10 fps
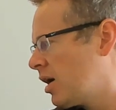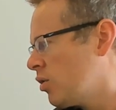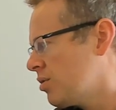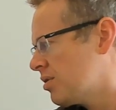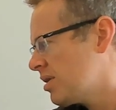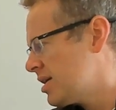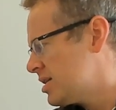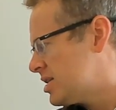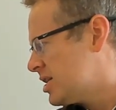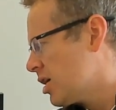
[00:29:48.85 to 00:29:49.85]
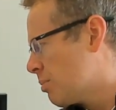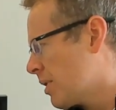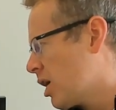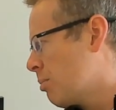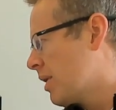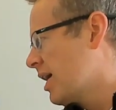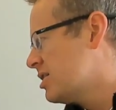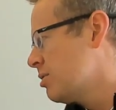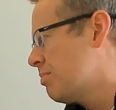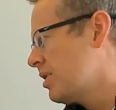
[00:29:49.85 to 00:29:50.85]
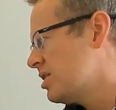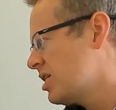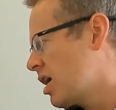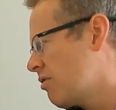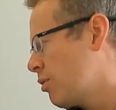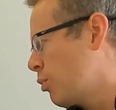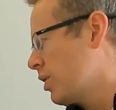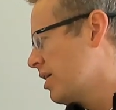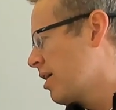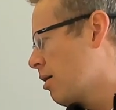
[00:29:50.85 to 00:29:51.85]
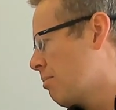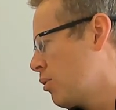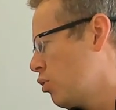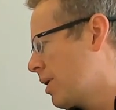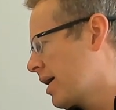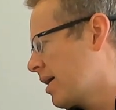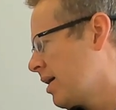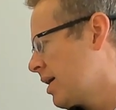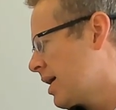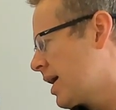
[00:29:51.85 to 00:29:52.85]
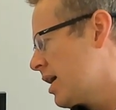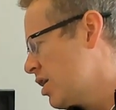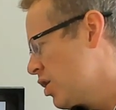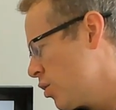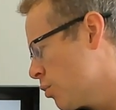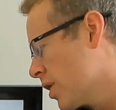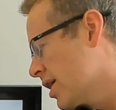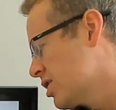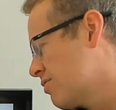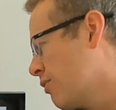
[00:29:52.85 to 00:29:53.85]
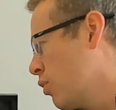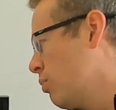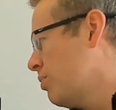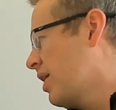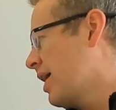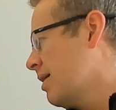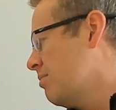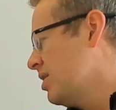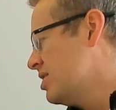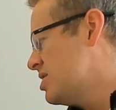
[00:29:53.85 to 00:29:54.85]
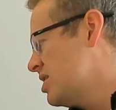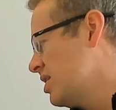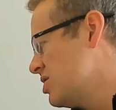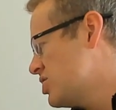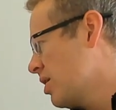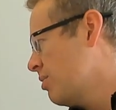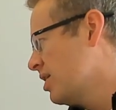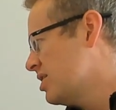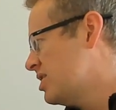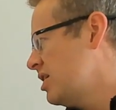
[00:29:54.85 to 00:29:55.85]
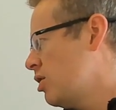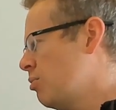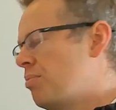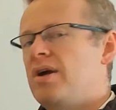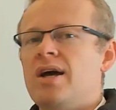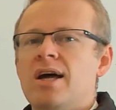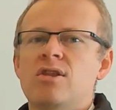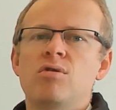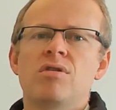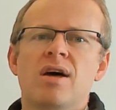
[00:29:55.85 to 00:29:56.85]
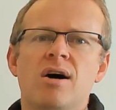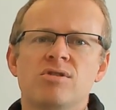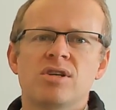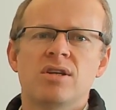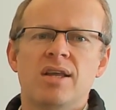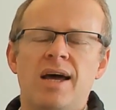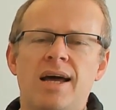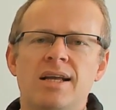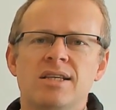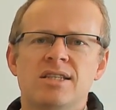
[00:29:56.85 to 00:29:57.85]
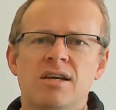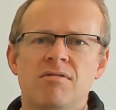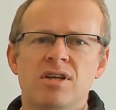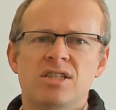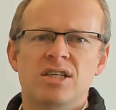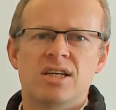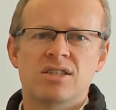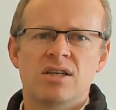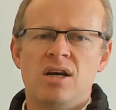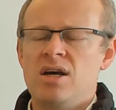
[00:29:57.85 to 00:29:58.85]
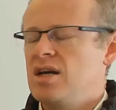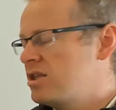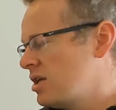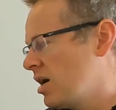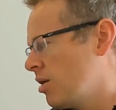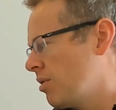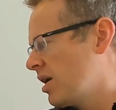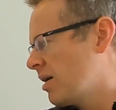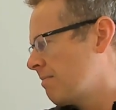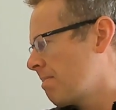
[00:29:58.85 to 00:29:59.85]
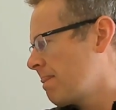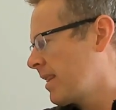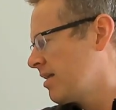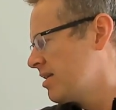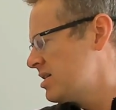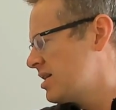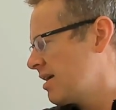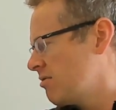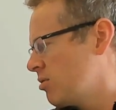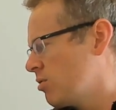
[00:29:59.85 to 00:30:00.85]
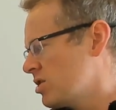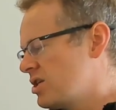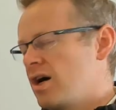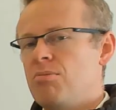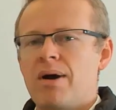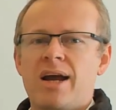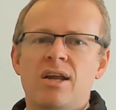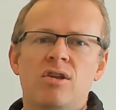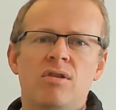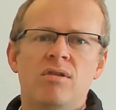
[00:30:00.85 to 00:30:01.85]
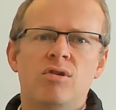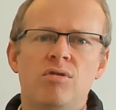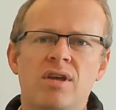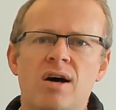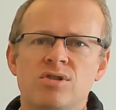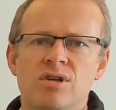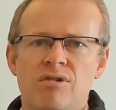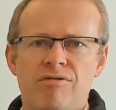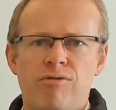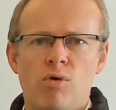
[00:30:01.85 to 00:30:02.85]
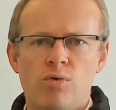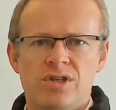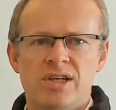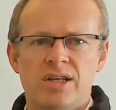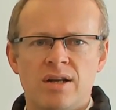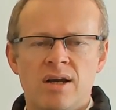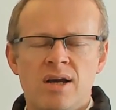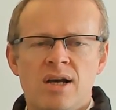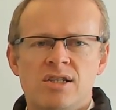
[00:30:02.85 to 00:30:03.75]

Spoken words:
old COP, OP, XOP is over. We did our pullback. A new one is formed, ABC, showing a COP at 2076. So this level was known back in 2014.